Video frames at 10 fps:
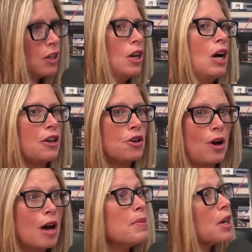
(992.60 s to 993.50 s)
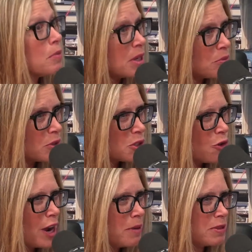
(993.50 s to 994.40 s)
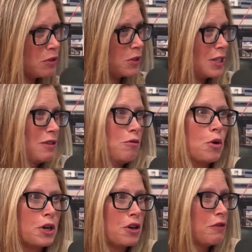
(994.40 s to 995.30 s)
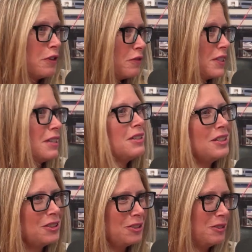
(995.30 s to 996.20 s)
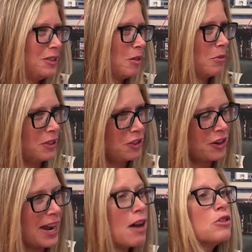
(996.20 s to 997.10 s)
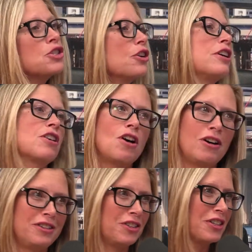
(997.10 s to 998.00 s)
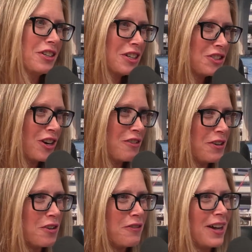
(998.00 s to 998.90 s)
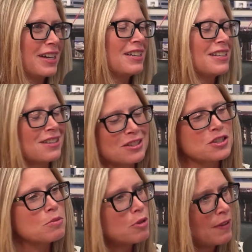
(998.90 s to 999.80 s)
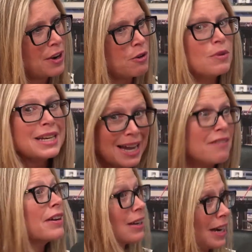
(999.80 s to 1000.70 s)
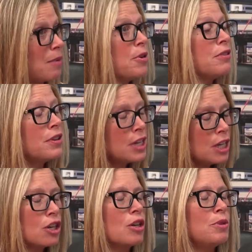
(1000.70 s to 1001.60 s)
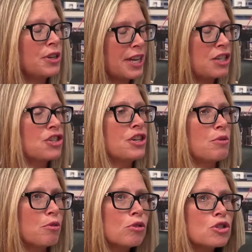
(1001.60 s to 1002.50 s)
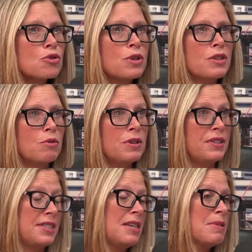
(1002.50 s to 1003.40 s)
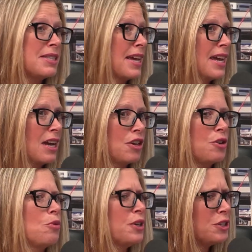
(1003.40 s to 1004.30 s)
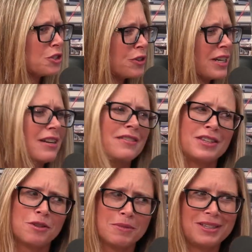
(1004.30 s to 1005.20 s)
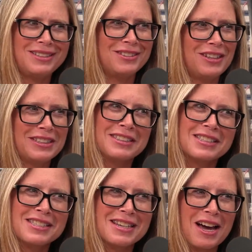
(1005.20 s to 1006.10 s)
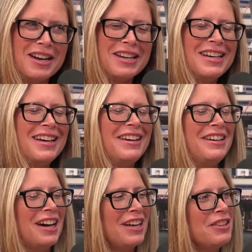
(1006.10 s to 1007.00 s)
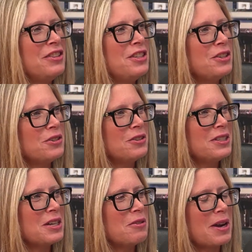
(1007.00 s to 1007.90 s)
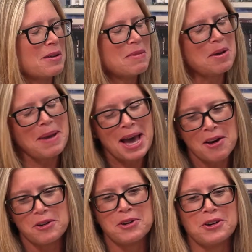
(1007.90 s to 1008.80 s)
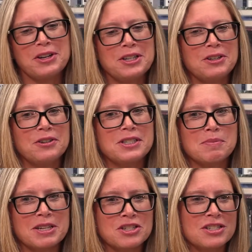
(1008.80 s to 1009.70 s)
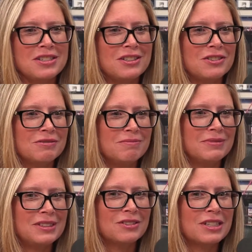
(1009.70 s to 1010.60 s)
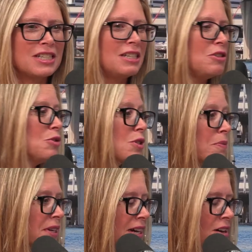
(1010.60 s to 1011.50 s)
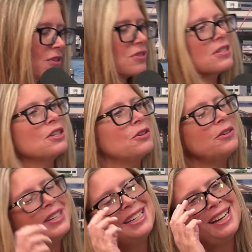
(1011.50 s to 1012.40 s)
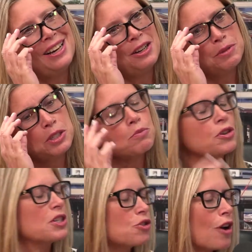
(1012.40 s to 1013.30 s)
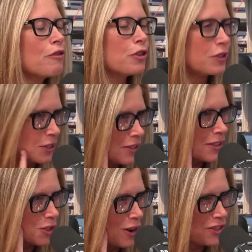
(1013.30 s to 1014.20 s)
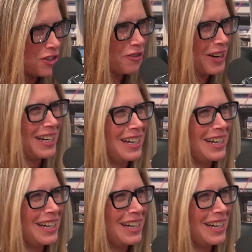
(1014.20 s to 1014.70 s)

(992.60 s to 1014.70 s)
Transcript: How many are being prescribed? If you see 40 or 50, your counts, you're going to call and you're going to try to verify and talk to the provider and really have that collaborative communication and approach with the team and say, hey, what are you treating? I think you made, I think this is not the right amount, or this patient, could he use something else? This is pretty strong for a teeth extraction, right?